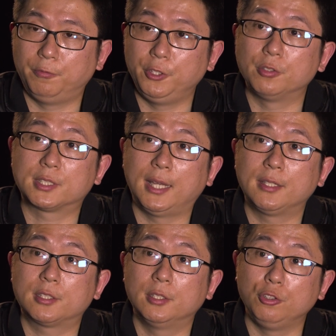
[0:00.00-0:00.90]
video
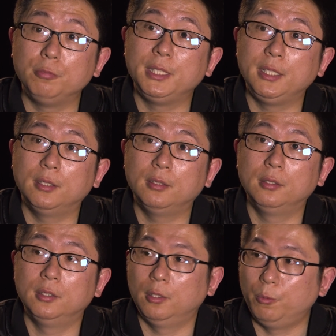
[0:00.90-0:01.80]
site, new media,
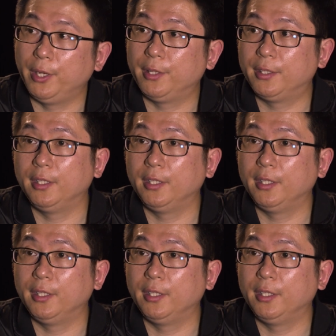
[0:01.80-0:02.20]
with